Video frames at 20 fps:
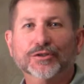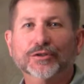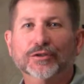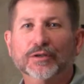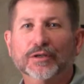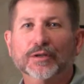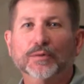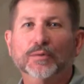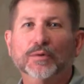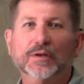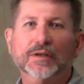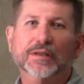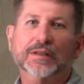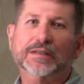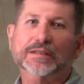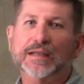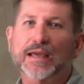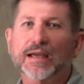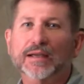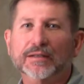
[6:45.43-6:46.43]
certainly one of the
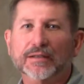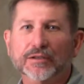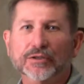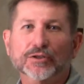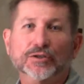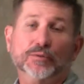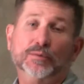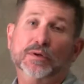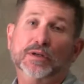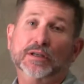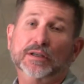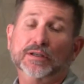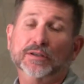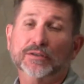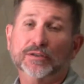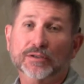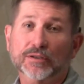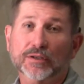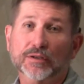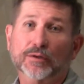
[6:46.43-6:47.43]
tactics you want to
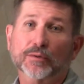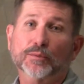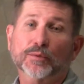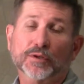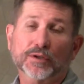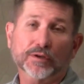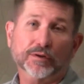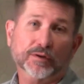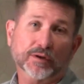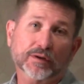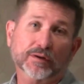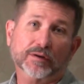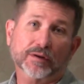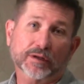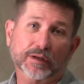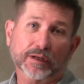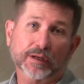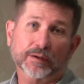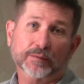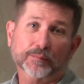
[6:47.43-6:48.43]
consider when you're elk
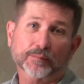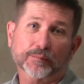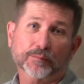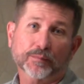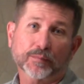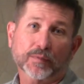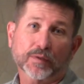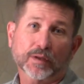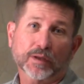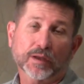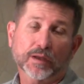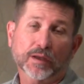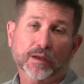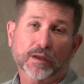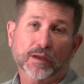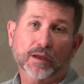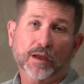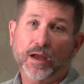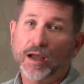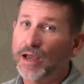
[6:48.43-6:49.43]
hunting.
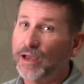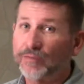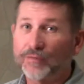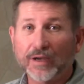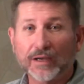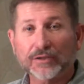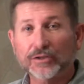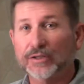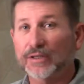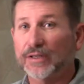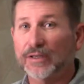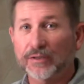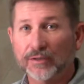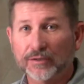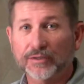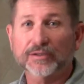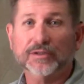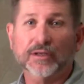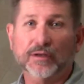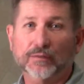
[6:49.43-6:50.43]
I've actually
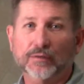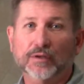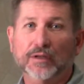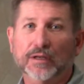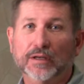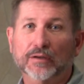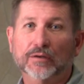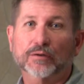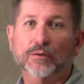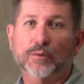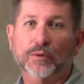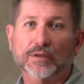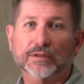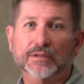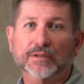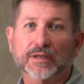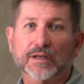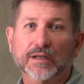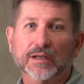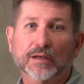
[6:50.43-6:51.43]
killed several elk while
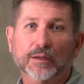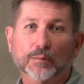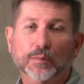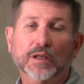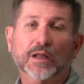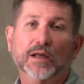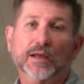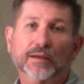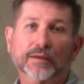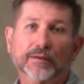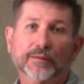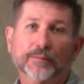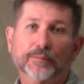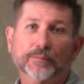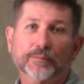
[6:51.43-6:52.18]
sitting in a blind.